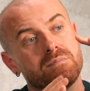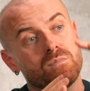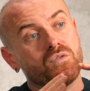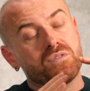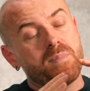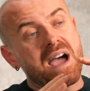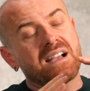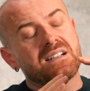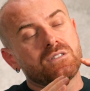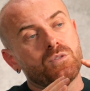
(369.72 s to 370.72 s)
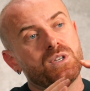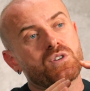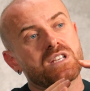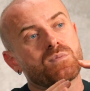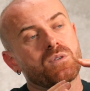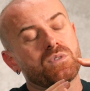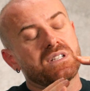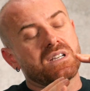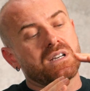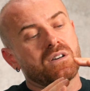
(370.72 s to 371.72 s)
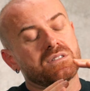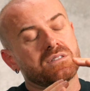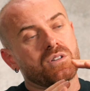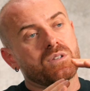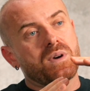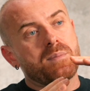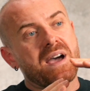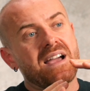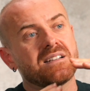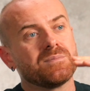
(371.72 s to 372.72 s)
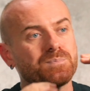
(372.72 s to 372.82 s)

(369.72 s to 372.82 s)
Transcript: moved back, to be transported with on the way back.